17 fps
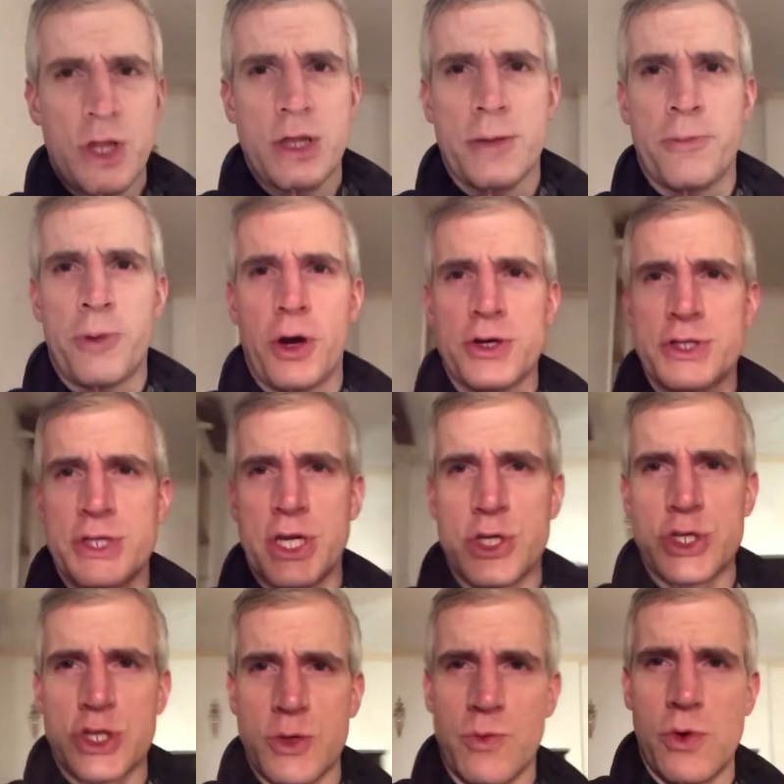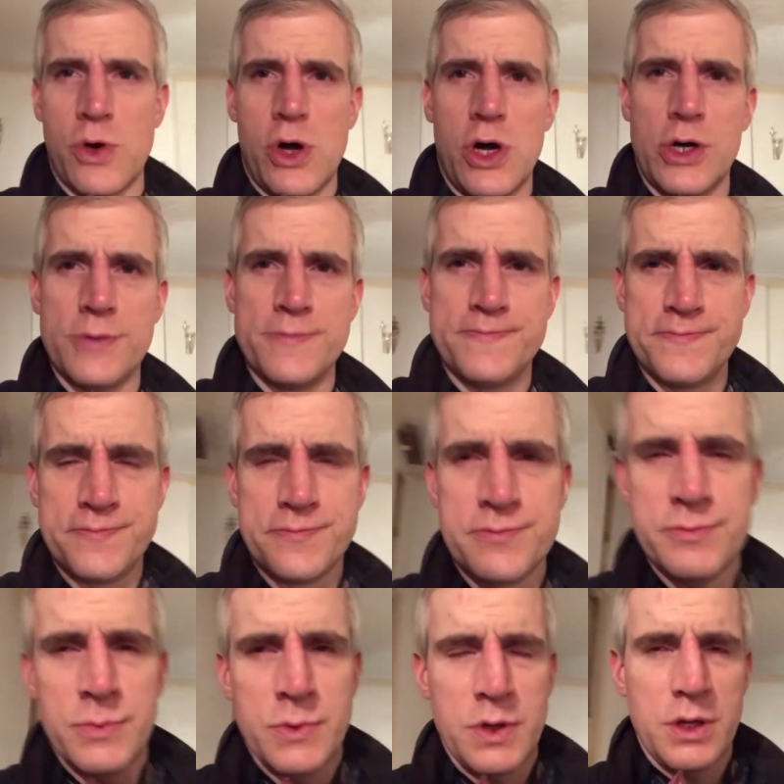the partition wall
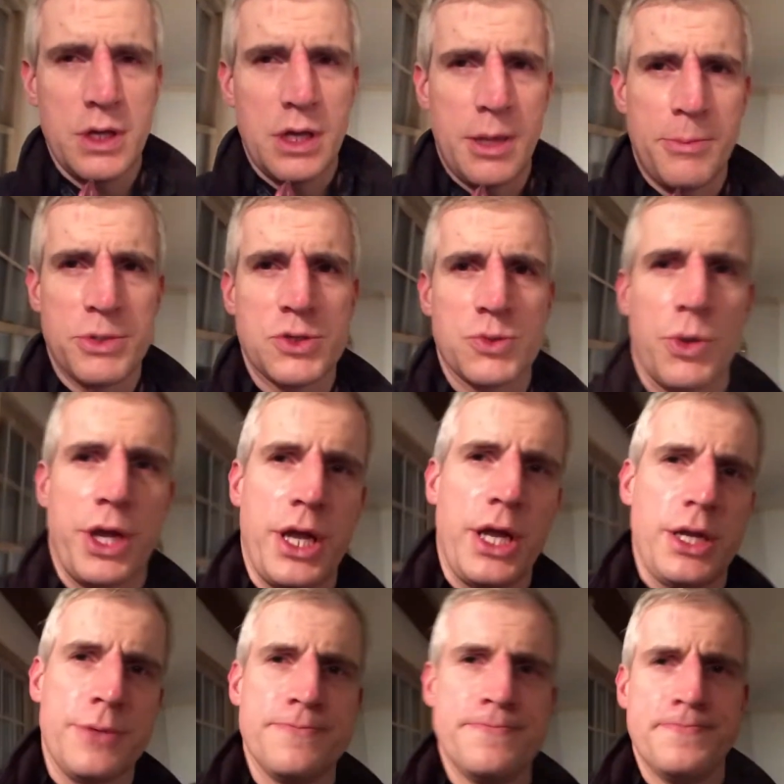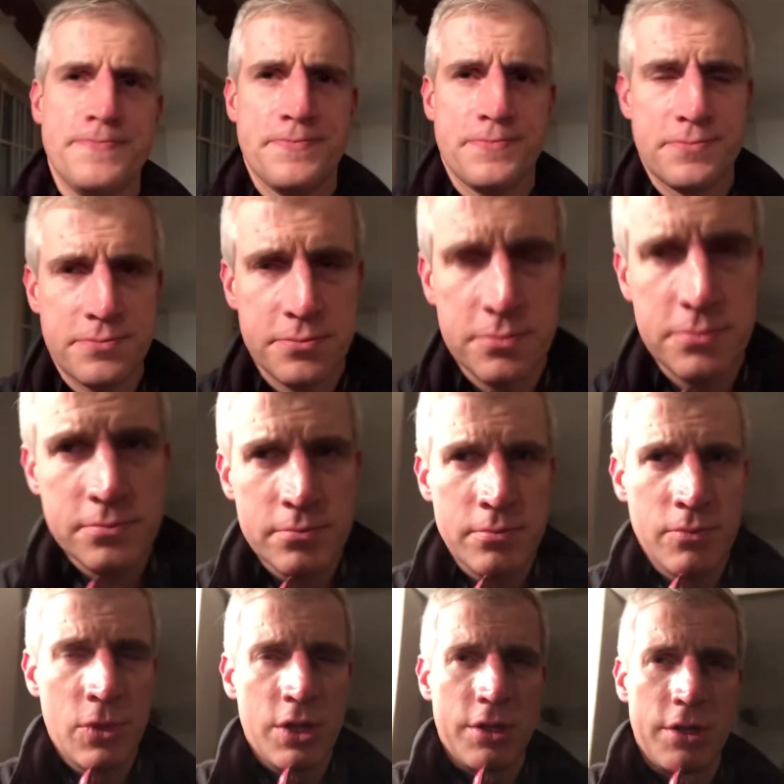in between
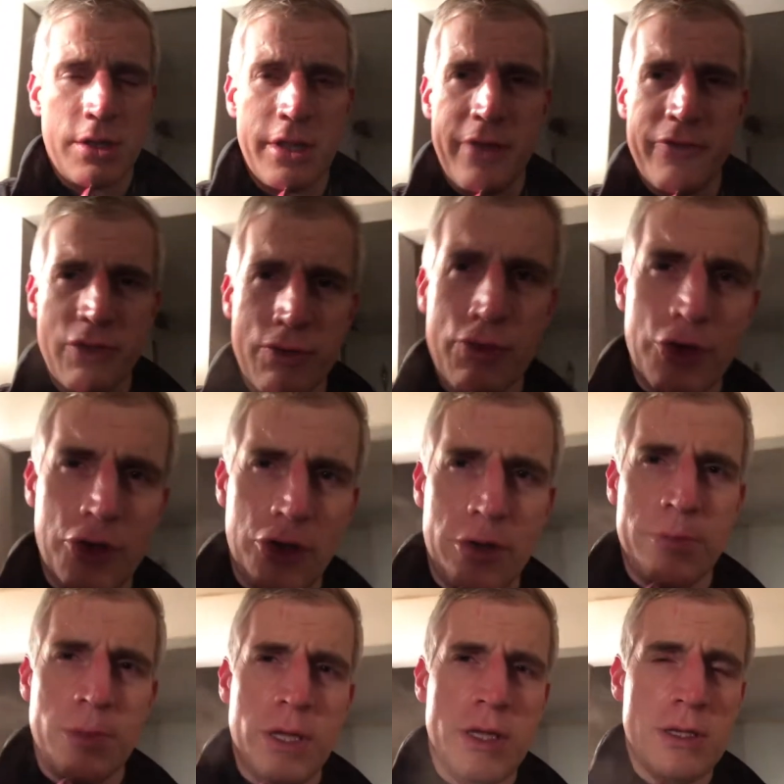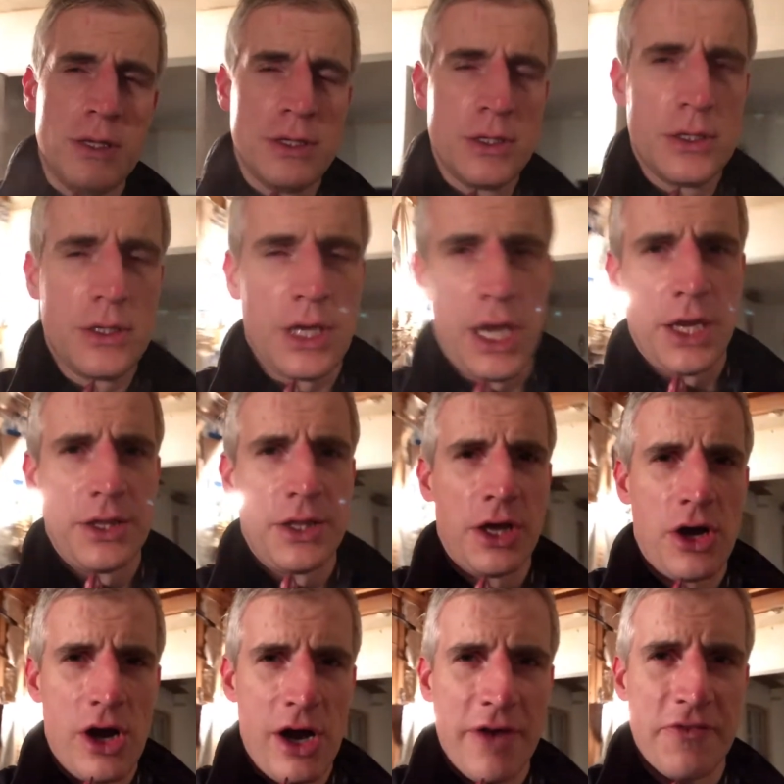the living room and
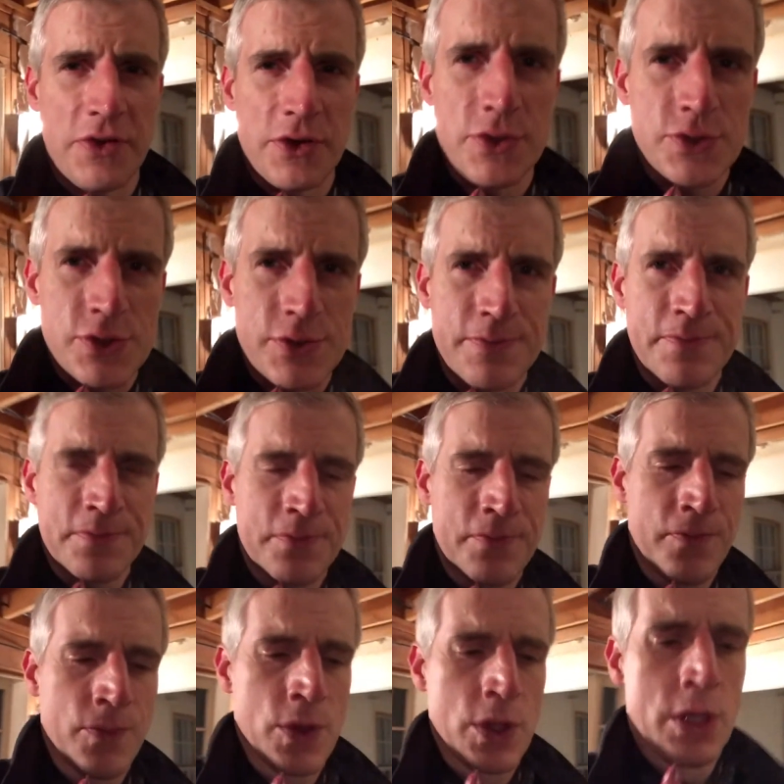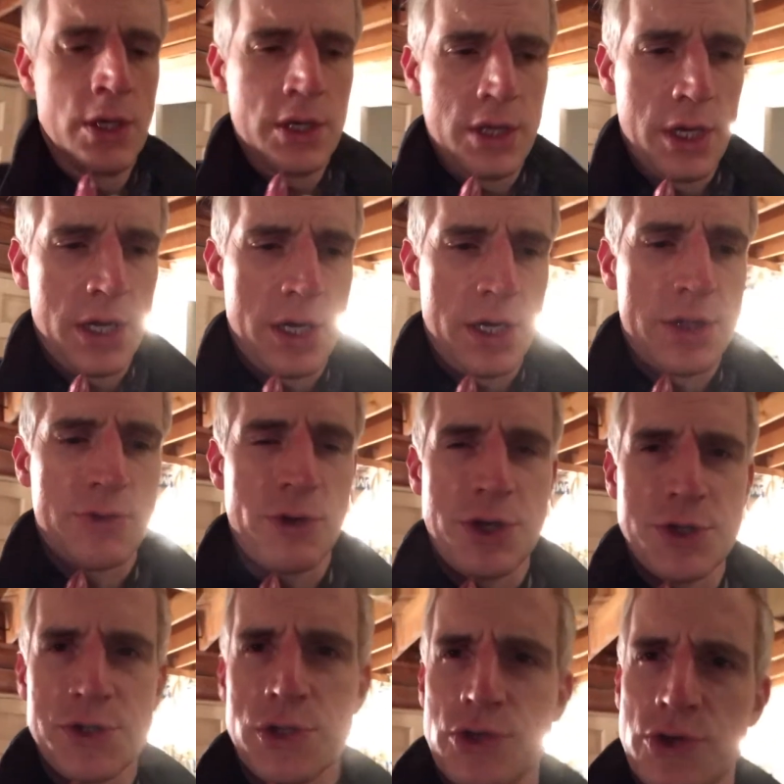the office. And the
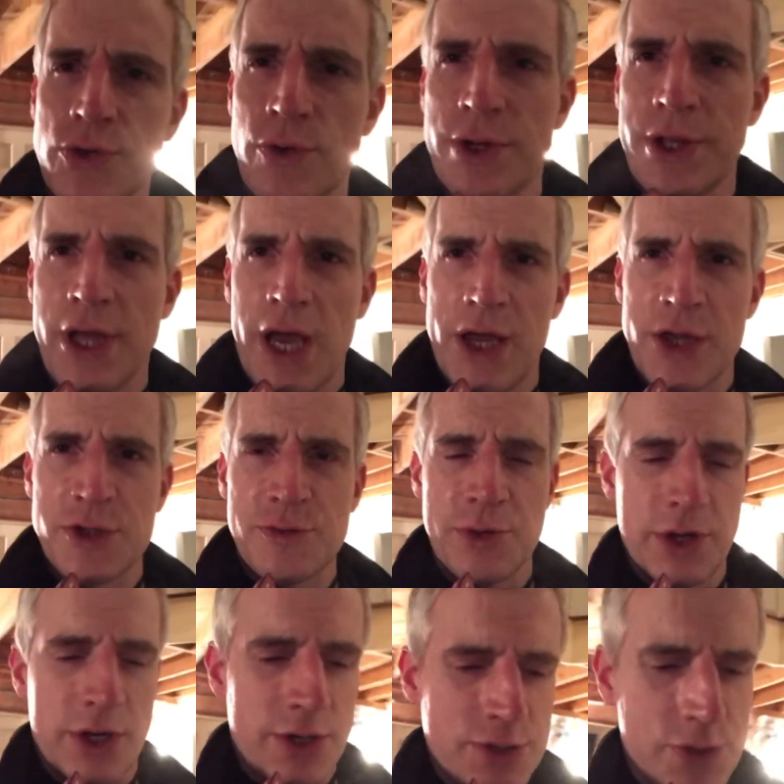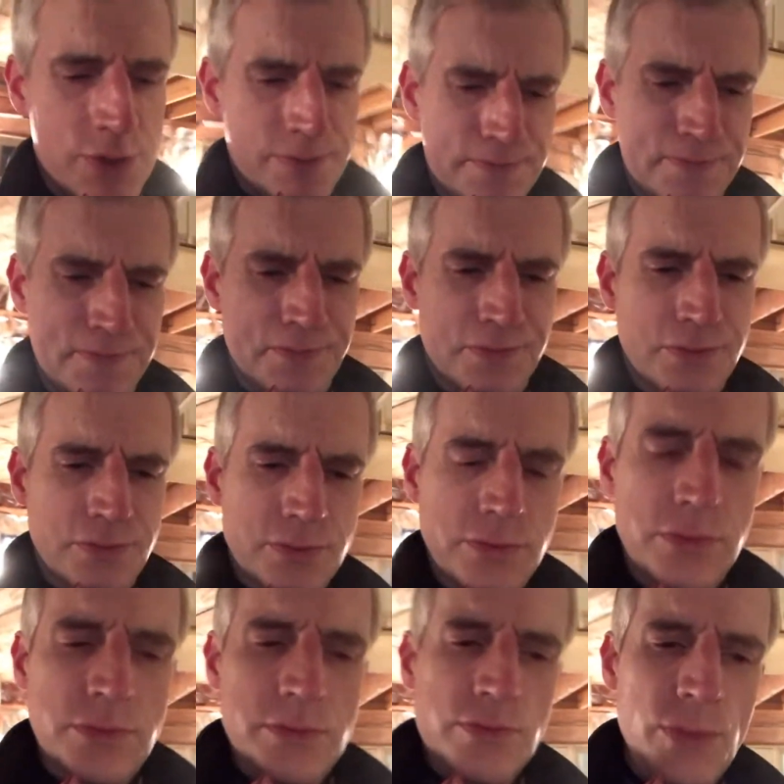reason they're doing that is because
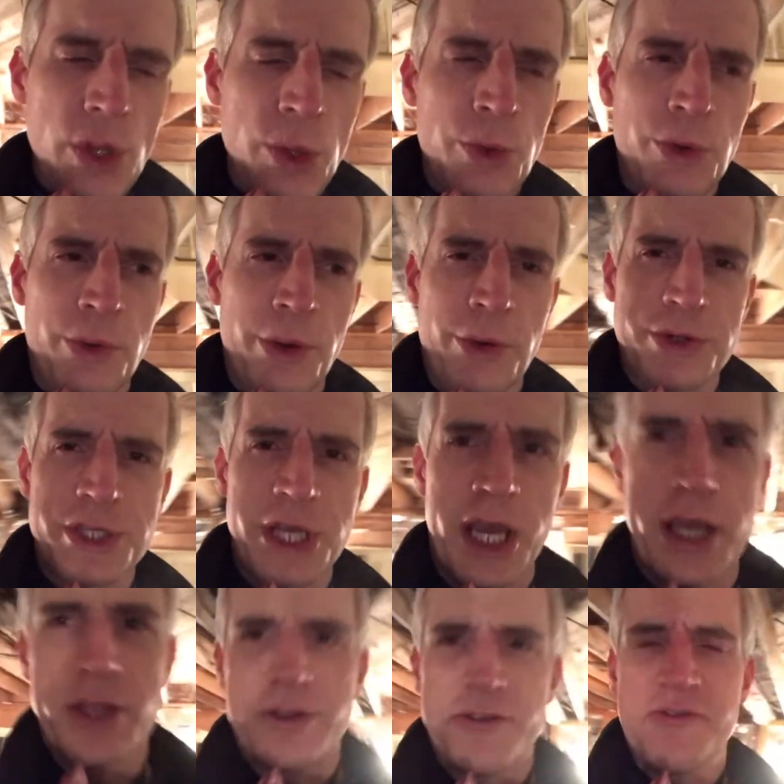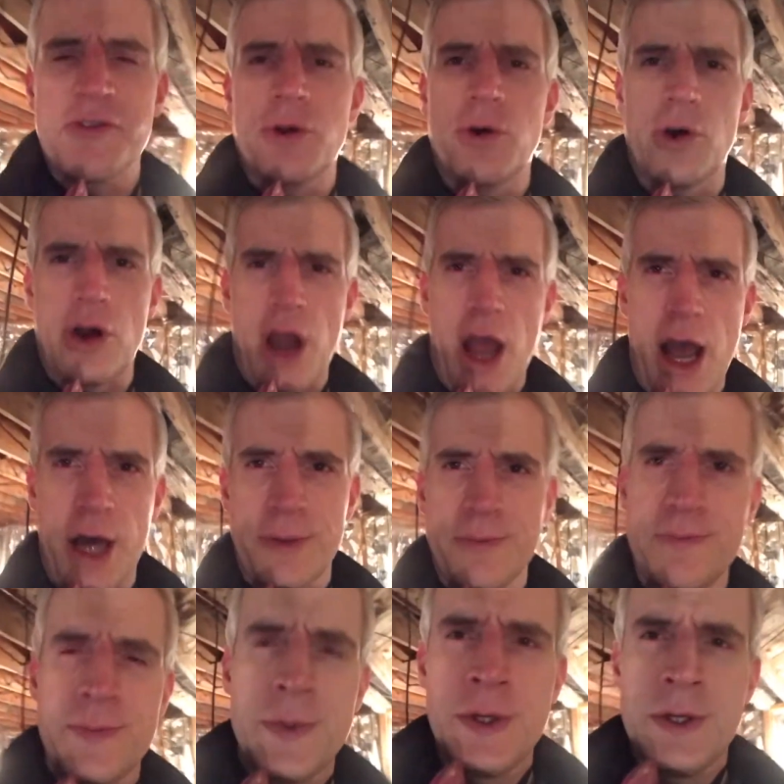when we were taking the floor
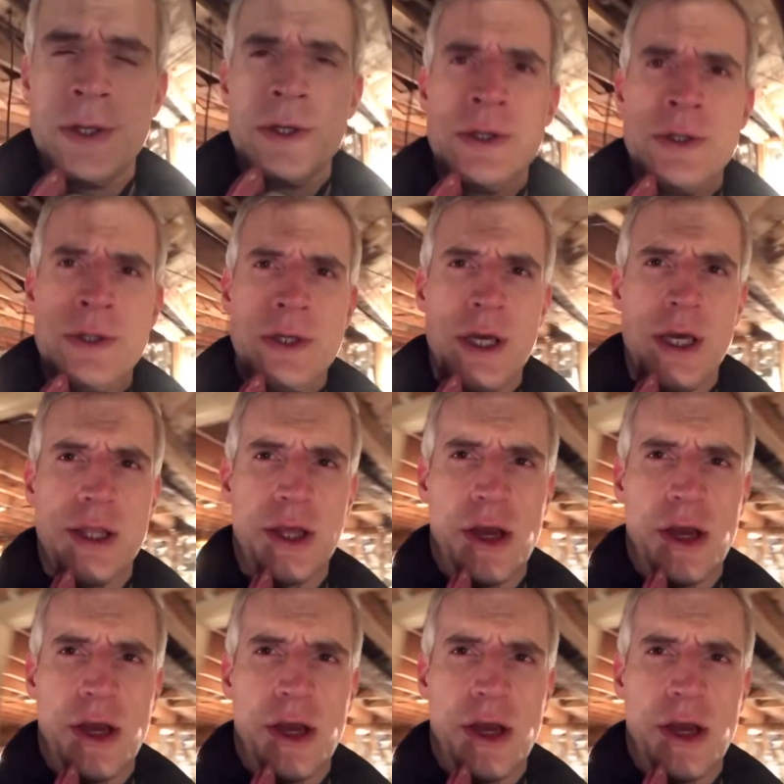out in